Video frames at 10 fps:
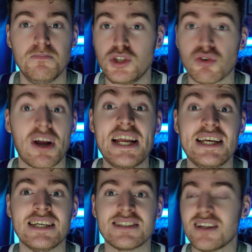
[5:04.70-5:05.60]

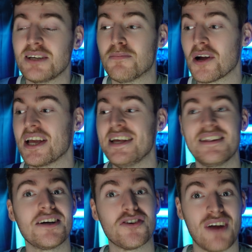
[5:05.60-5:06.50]
gradient? Like, bring in
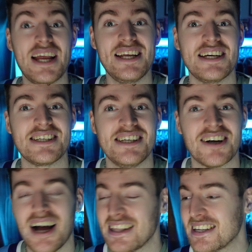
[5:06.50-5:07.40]
the gradient
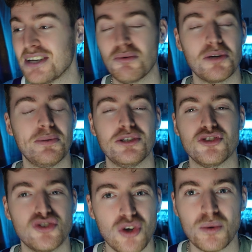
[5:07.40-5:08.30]
here. I think it would have been
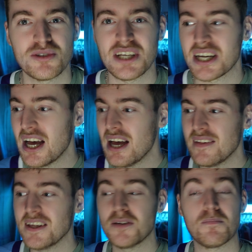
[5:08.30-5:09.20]
so sick.
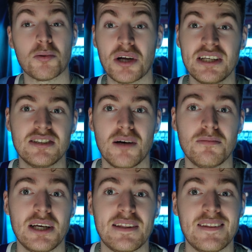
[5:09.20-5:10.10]
They could bring
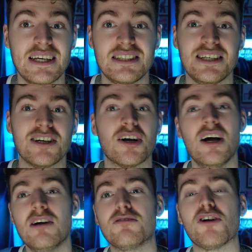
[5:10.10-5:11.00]
something like this here
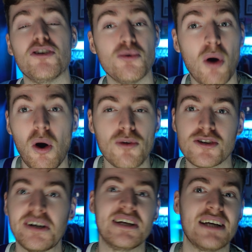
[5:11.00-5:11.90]
for a new
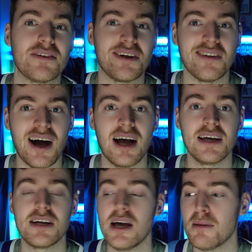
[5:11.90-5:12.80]
alternate down the
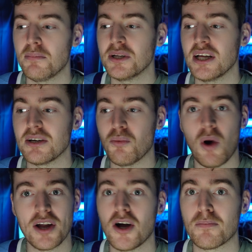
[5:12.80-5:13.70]
line, but like,
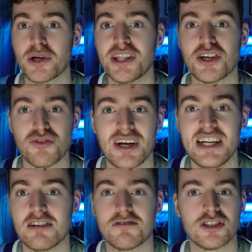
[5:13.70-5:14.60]
why not bring in the
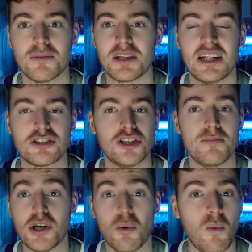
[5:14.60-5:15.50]
gradient for something that's going to
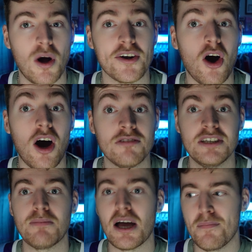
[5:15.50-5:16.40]
be a one-off,
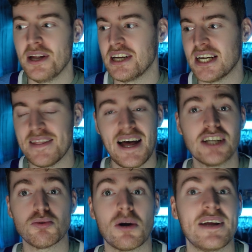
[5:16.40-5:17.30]
in my opinion? And
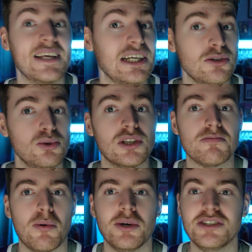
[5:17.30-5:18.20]
that's where I think it loses
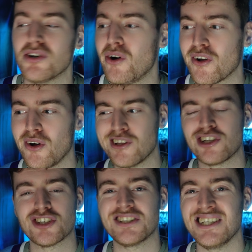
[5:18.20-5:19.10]
points. All the
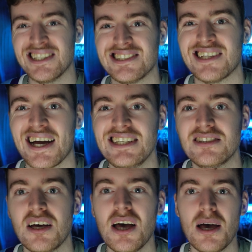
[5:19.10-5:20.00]
jersey is
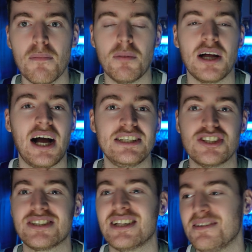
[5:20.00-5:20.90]
nice, but
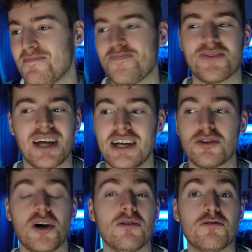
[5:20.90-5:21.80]
I
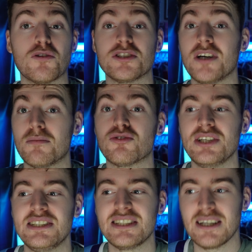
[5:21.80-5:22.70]
don't know. For some
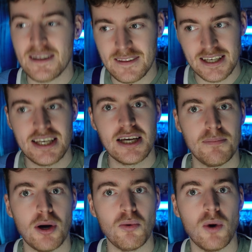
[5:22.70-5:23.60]
reason, thinking
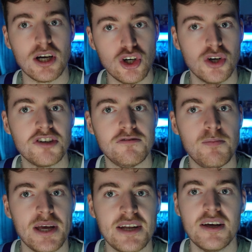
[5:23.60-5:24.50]
about what could have
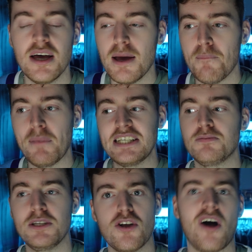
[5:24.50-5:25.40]
been
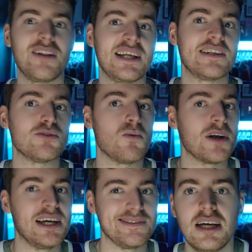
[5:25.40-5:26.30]
makes me not like this one
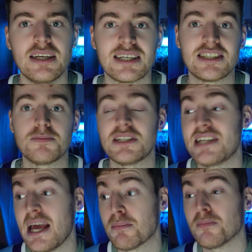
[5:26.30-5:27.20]
as much. Next up's the
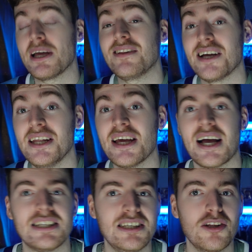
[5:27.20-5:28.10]
Tampa Bay Lightning.
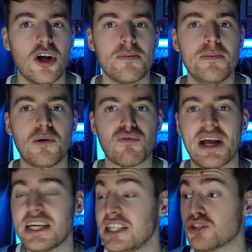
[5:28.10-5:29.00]
I see a lot of people
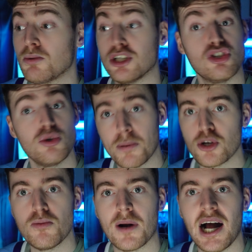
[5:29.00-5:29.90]
ranking this one super
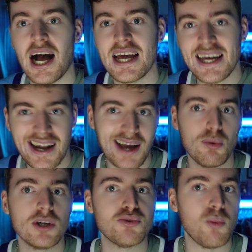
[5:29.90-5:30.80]
duper high, and I was